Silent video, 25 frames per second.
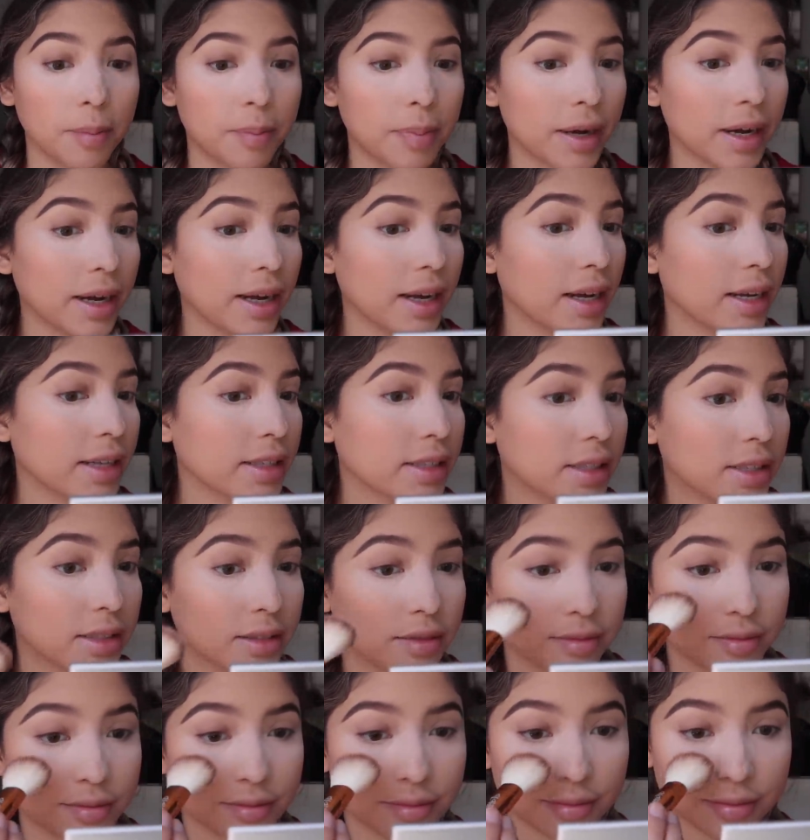But
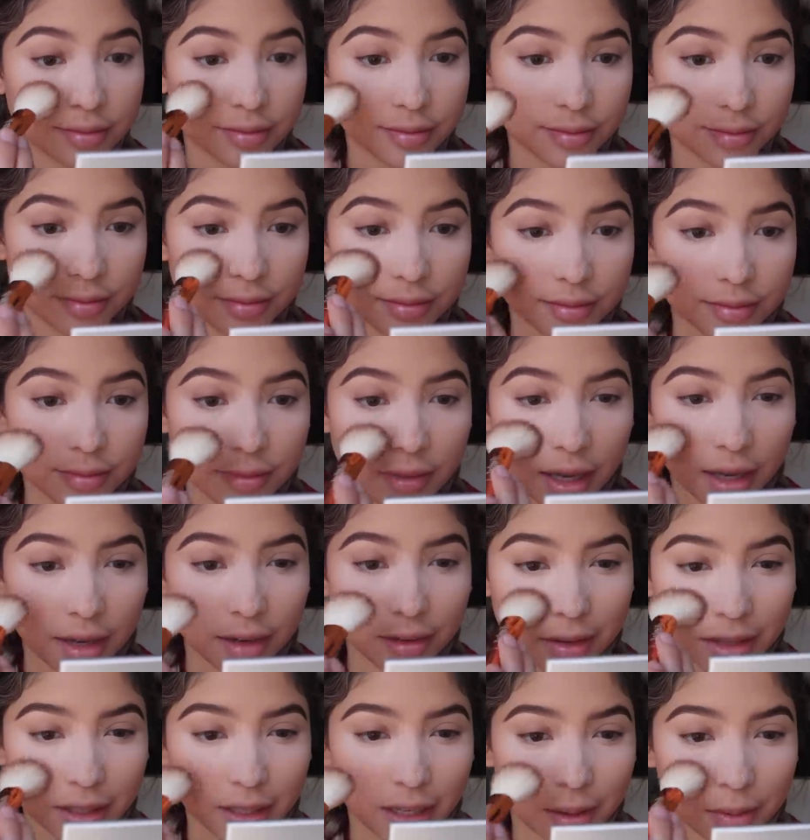I
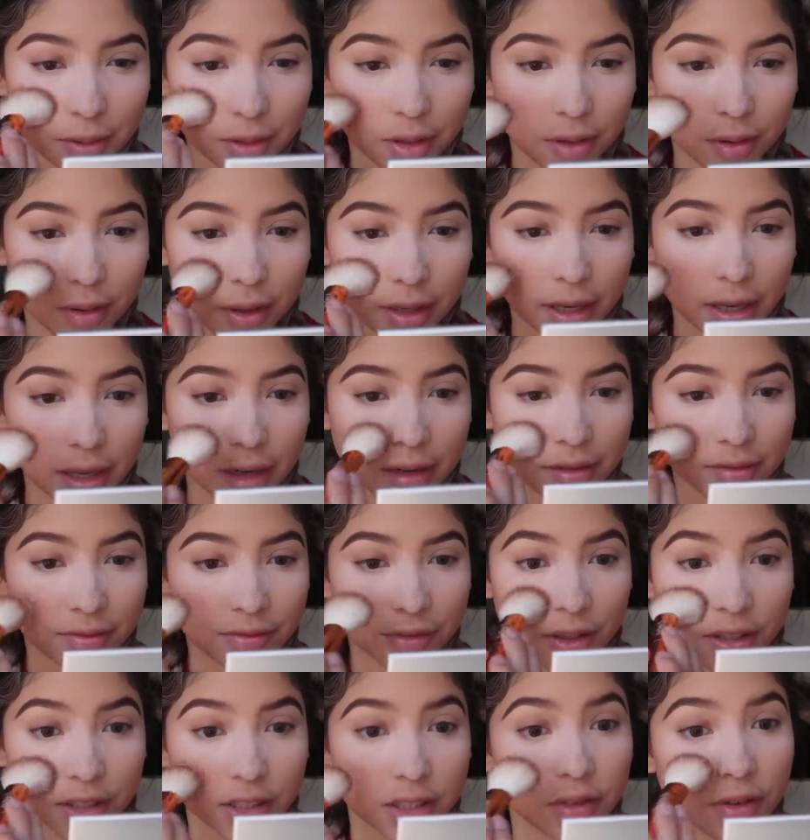don't think I will go again.
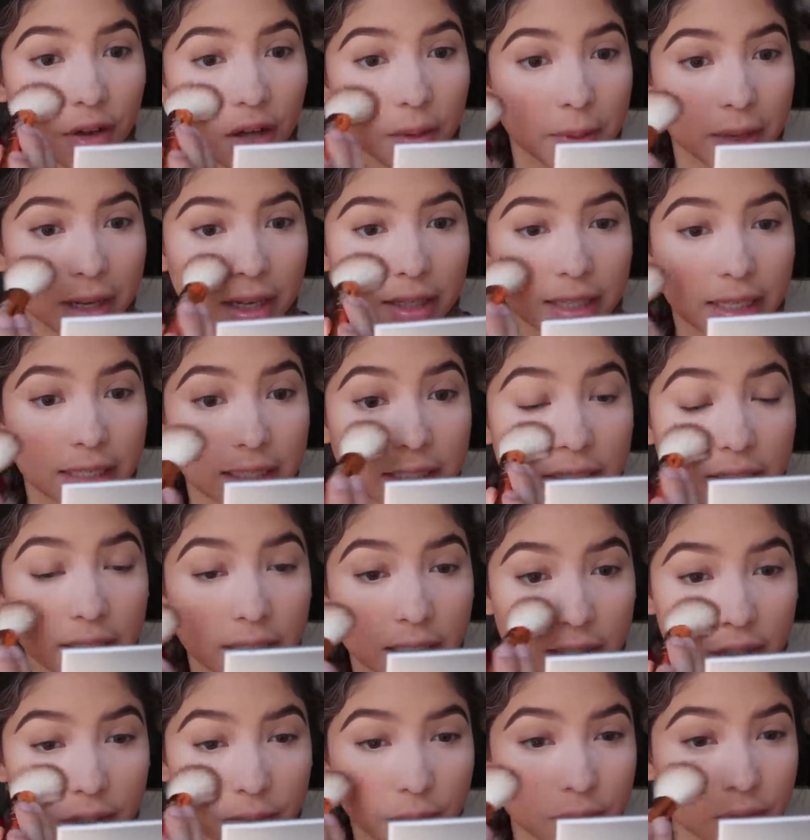First of all, because I did
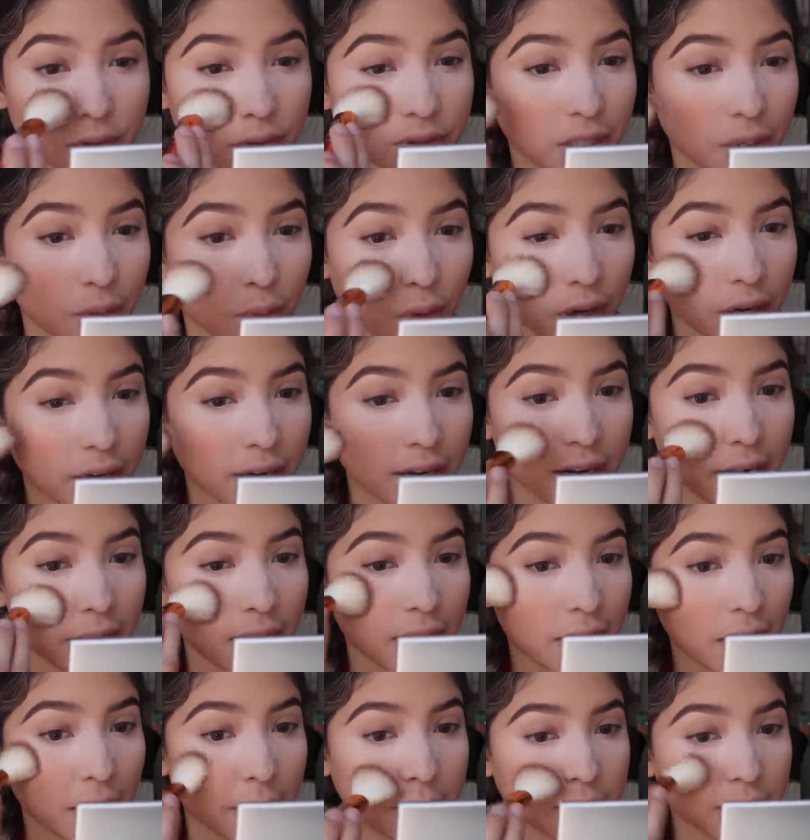get the results I wanted,
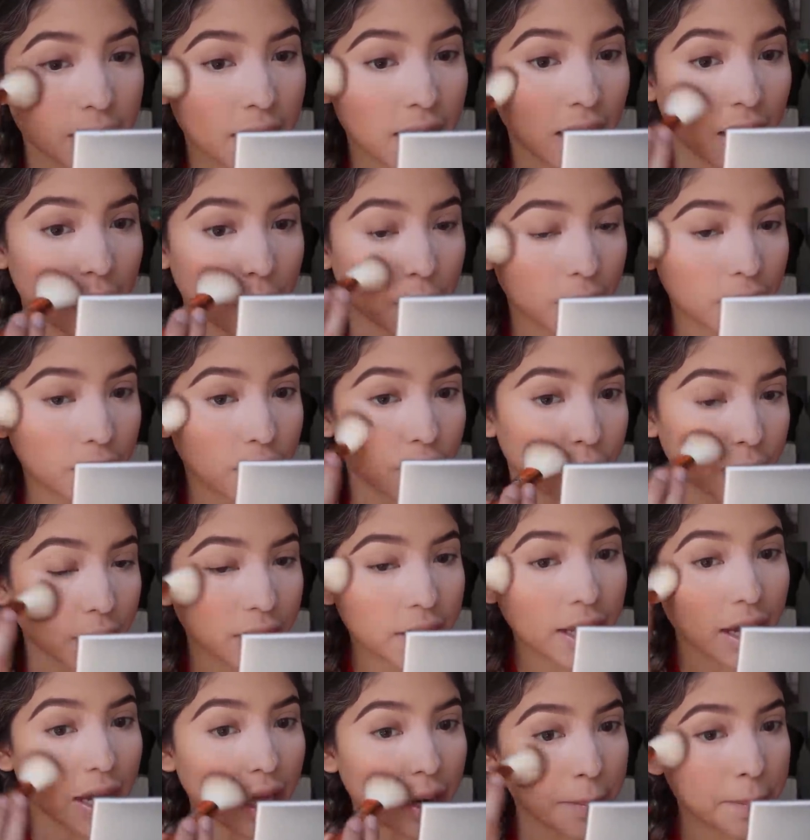and I'm saying I wouldn't do it
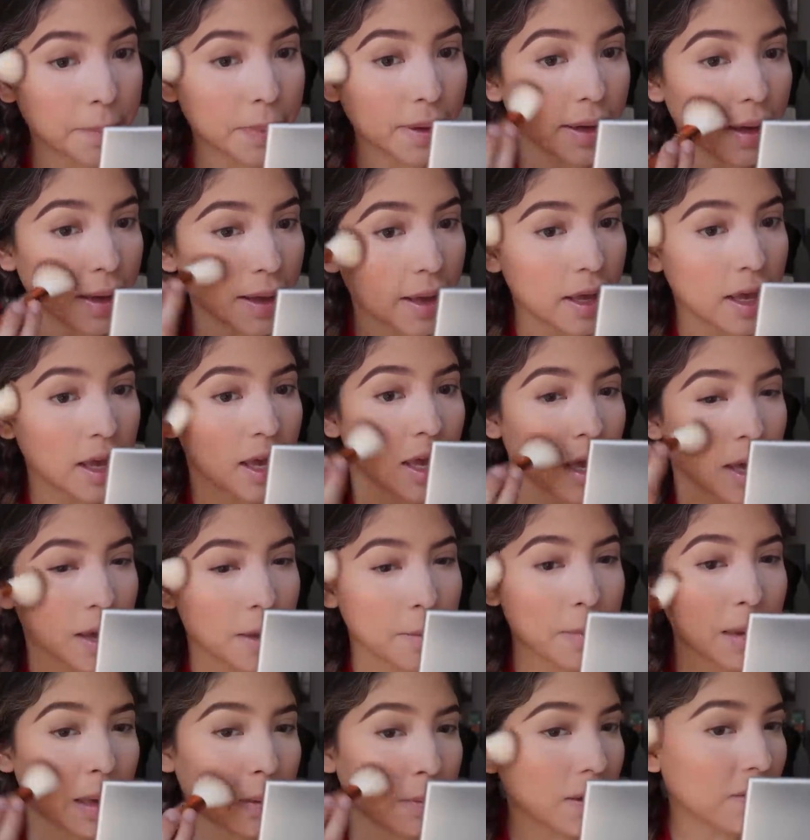again, but
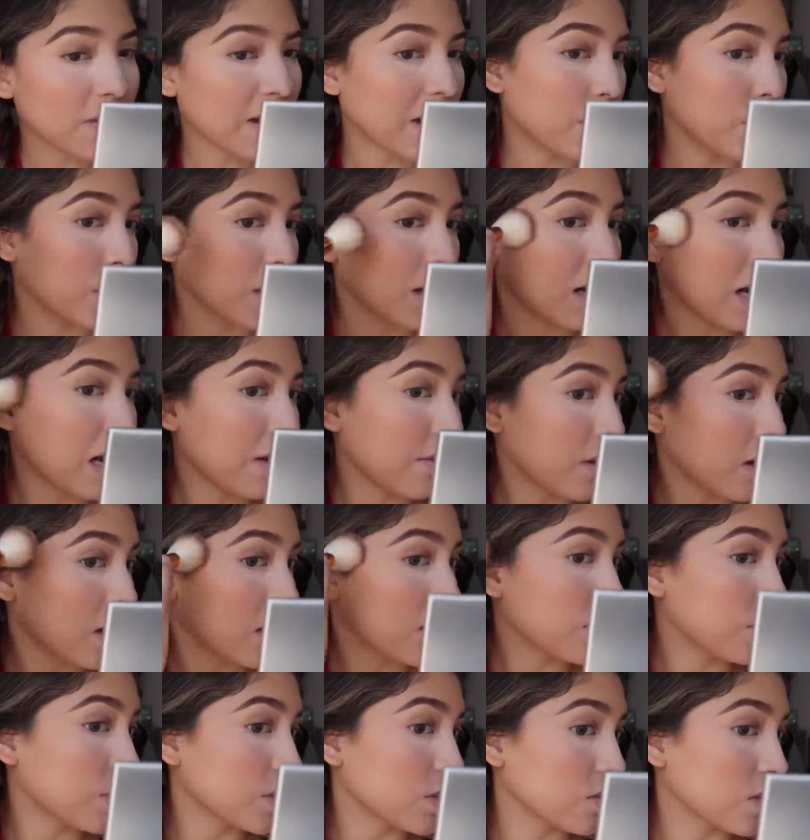maybe if I wouldn't have
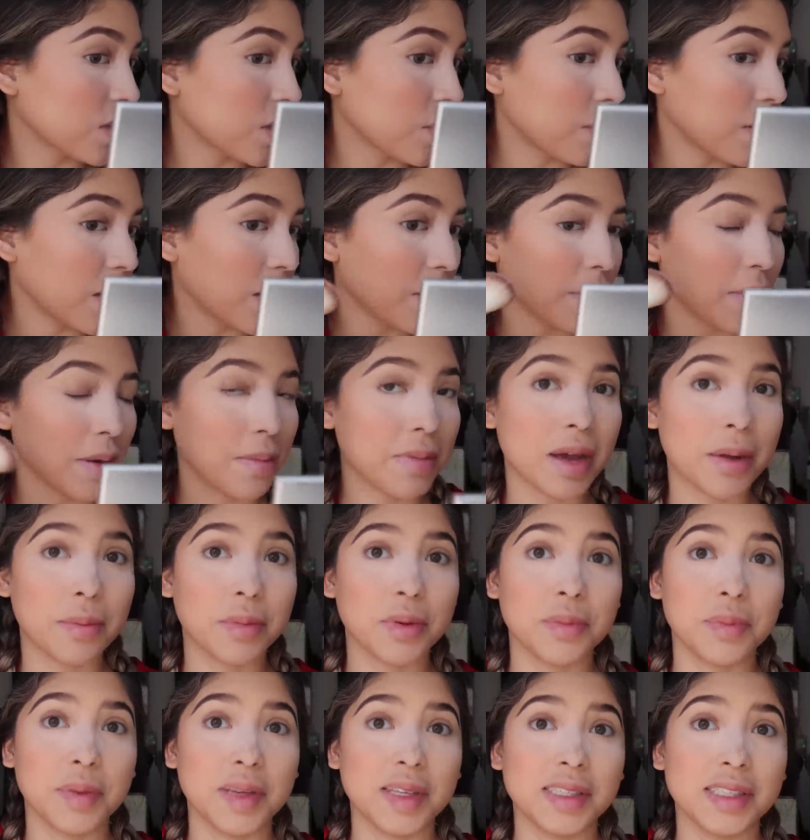gotten the results I wanted, maybe I
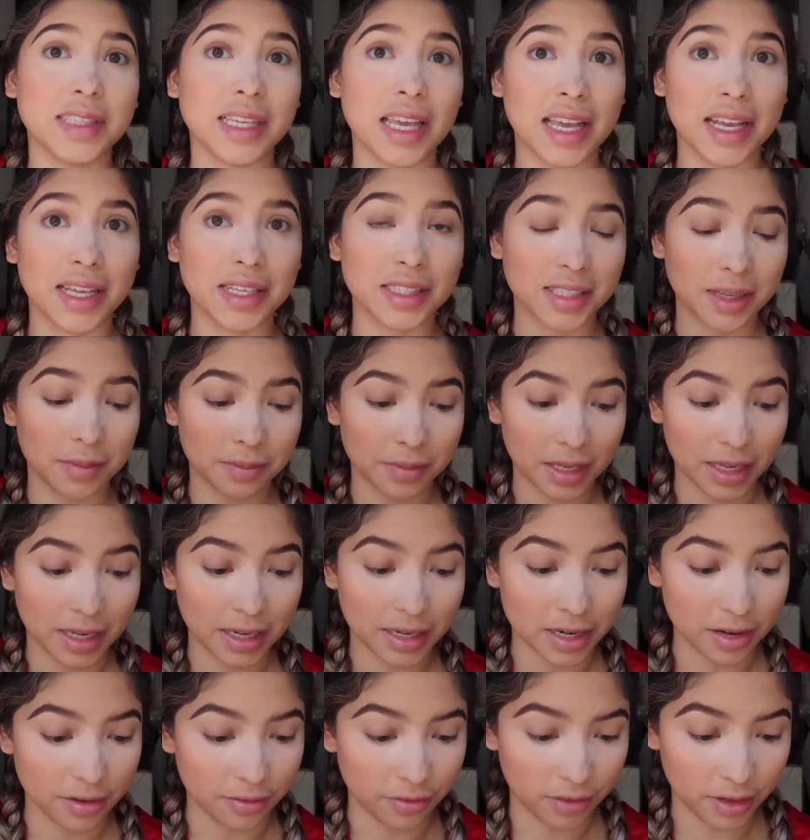would be saying
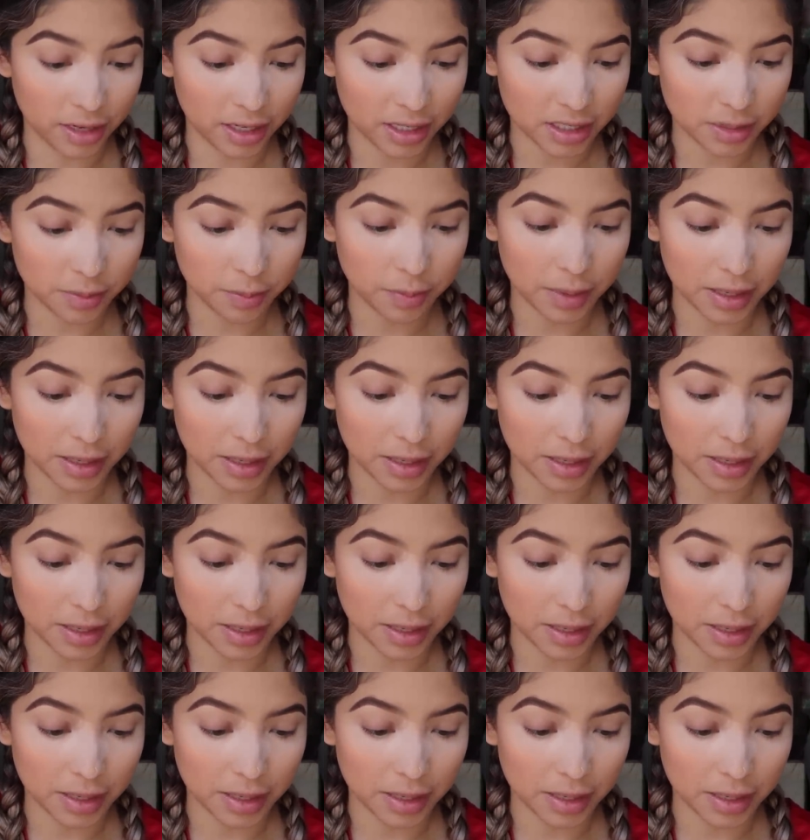something different.